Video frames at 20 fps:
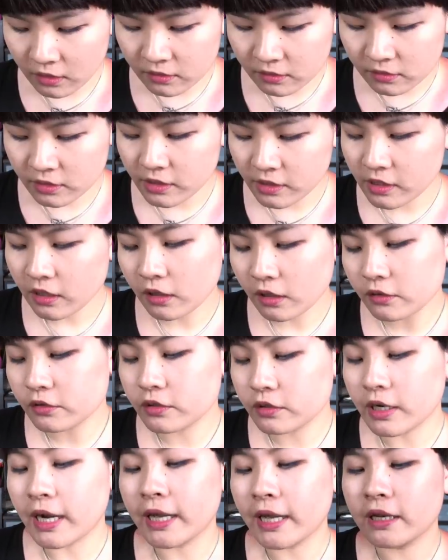The
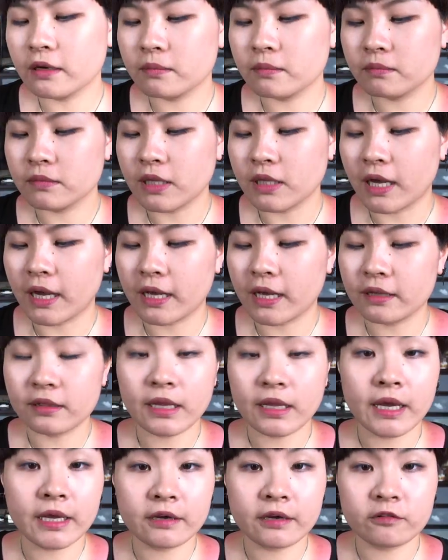other item that I
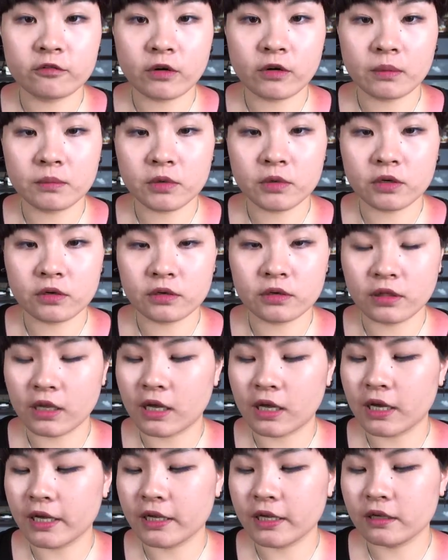like from her
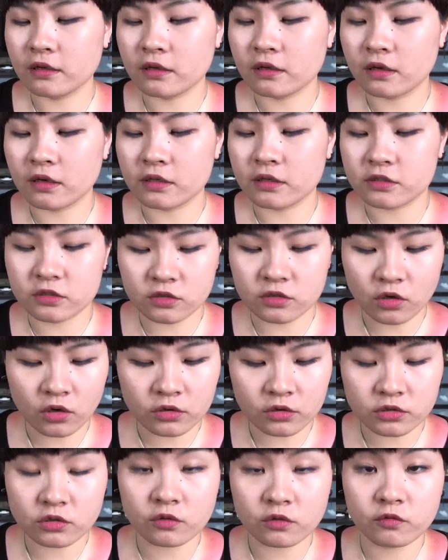line is
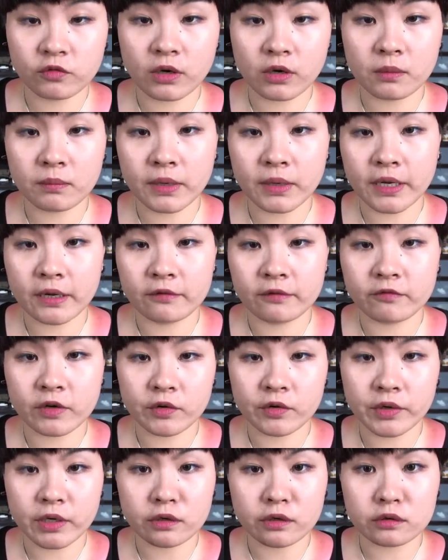also from my
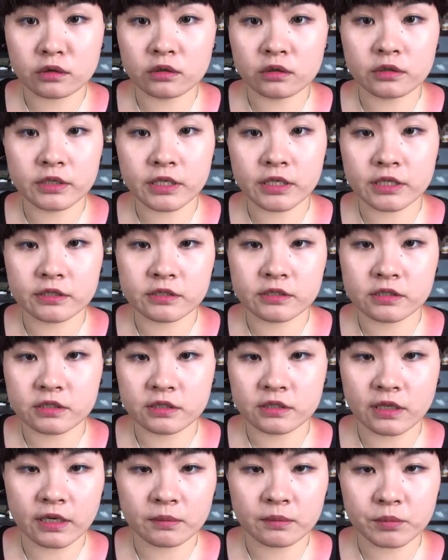very
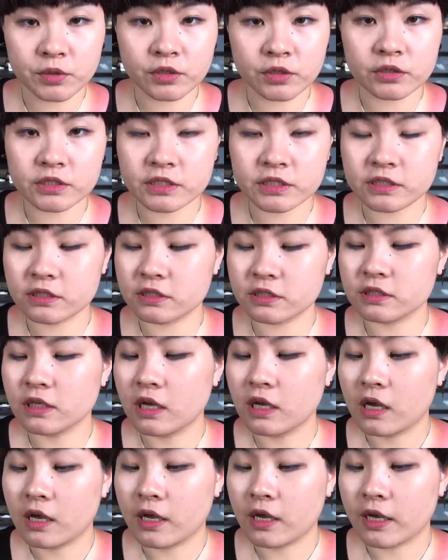earliest like purchase,
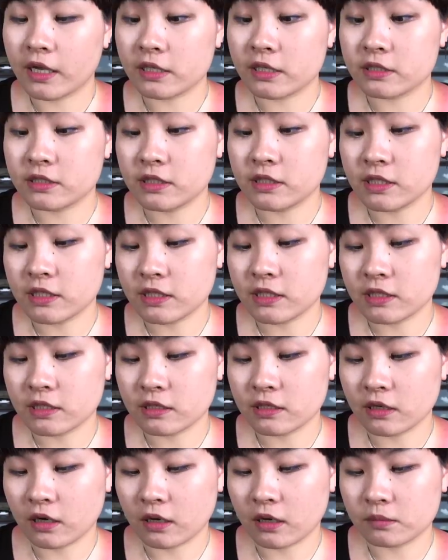is
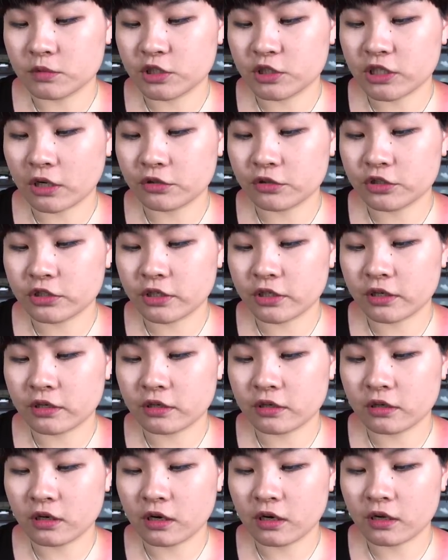the um,
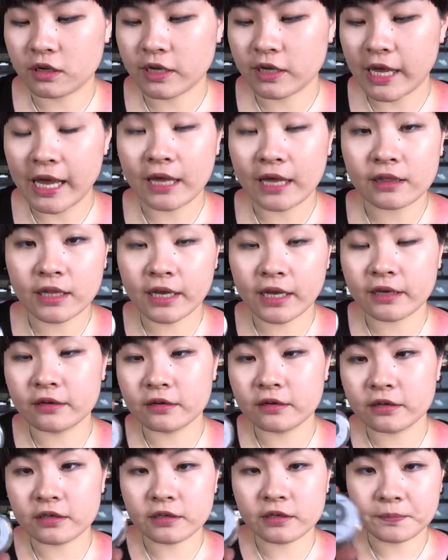Cheshire Cat
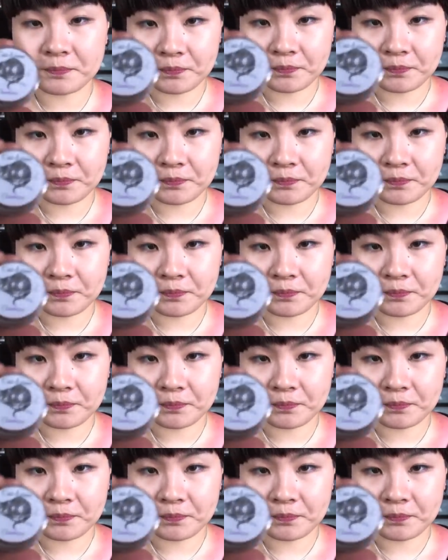Liner.